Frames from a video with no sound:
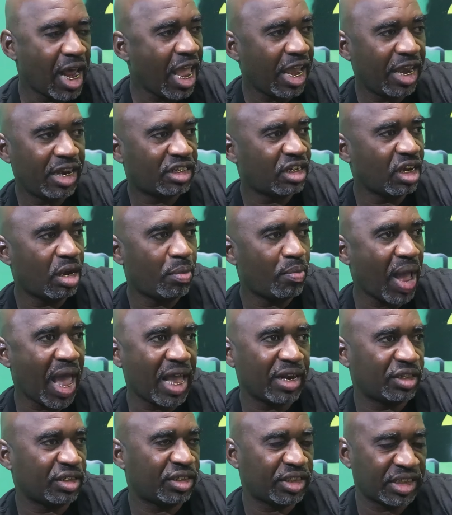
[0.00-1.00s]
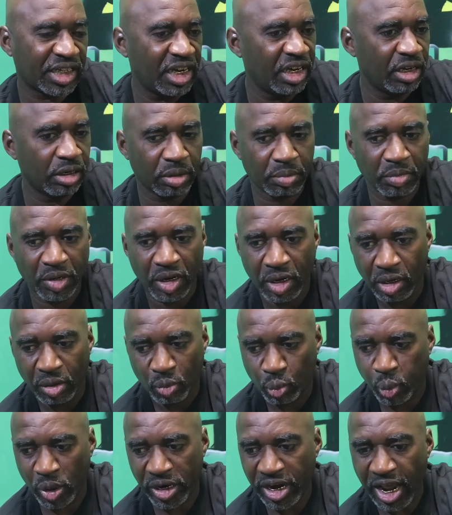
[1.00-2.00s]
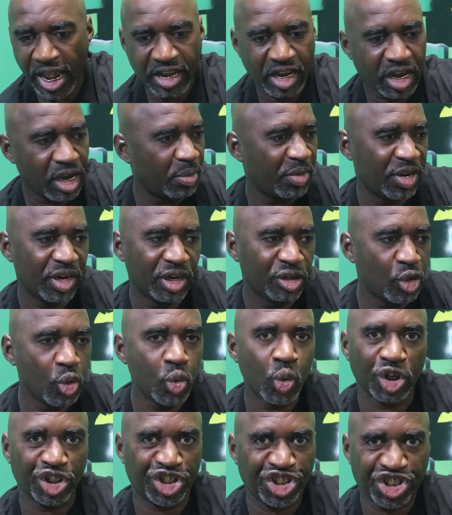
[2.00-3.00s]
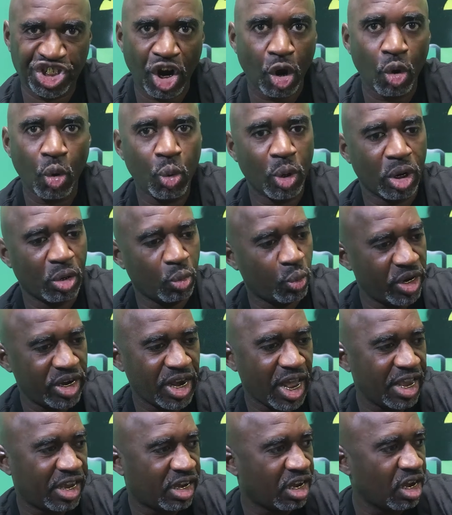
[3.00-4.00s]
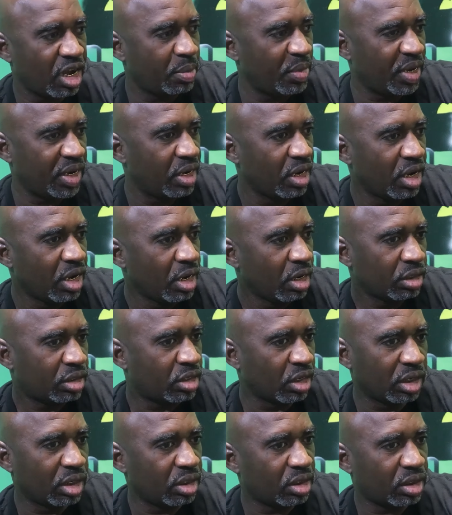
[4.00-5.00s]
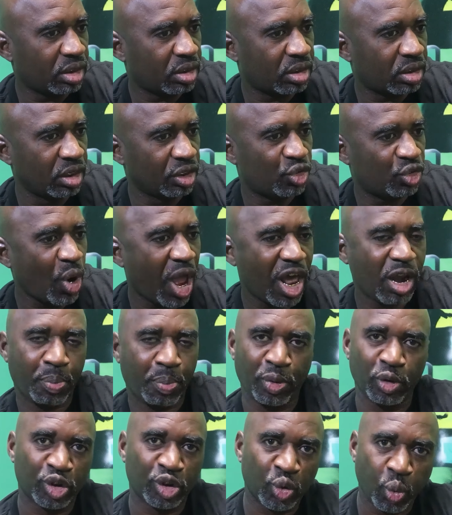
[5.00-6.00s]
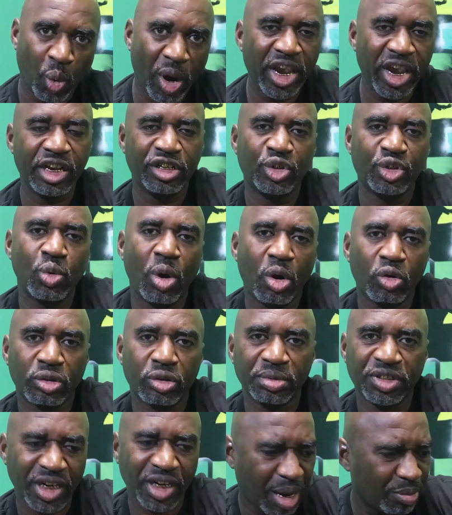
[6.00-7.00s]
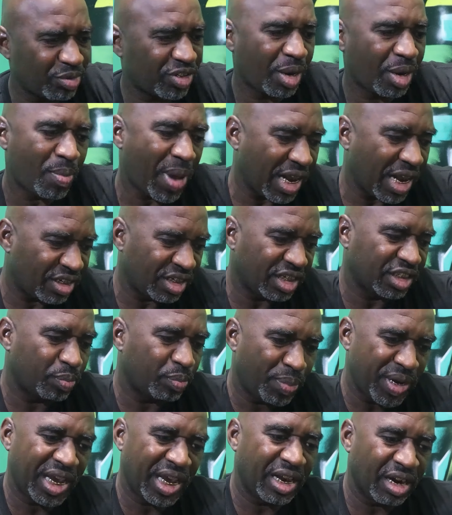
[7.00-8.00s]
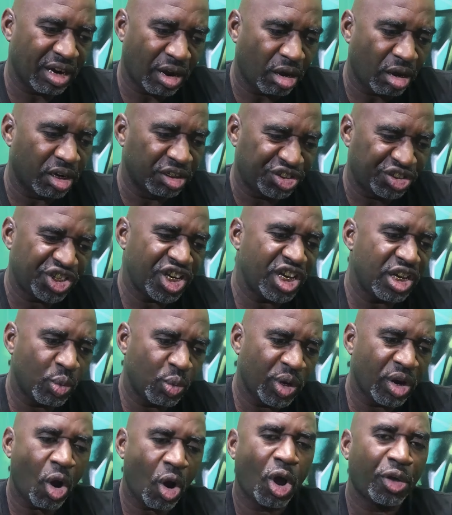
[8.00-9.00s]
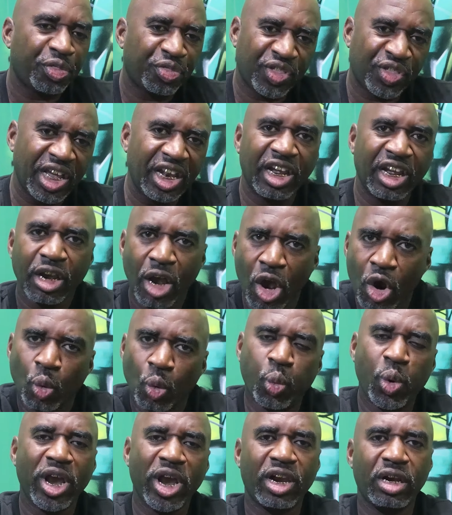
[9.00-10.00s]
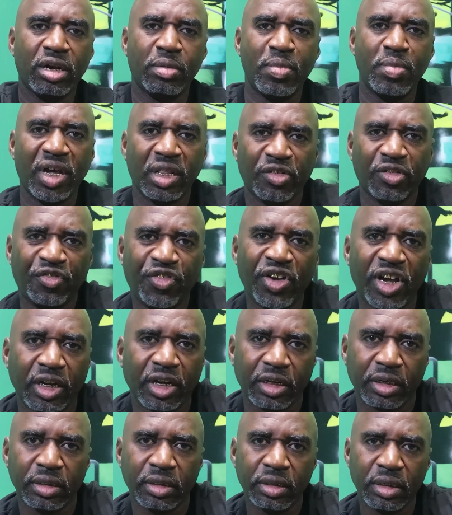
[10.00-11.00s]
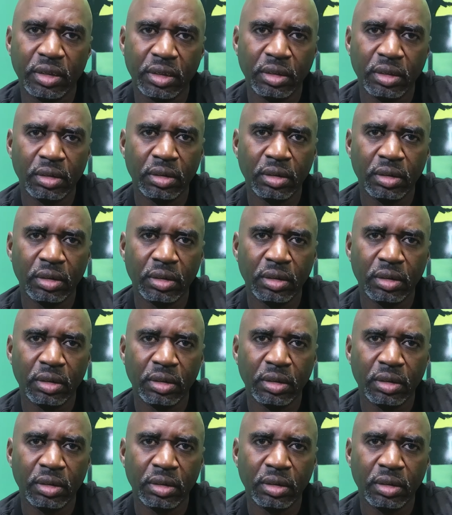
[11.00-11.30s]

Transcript: And I ain't talking about seeing them when they come in to do a show or when they come in to to try to persuade you on some shit. I'm talking about just being a, a genuine, authentic, regular motherfucker.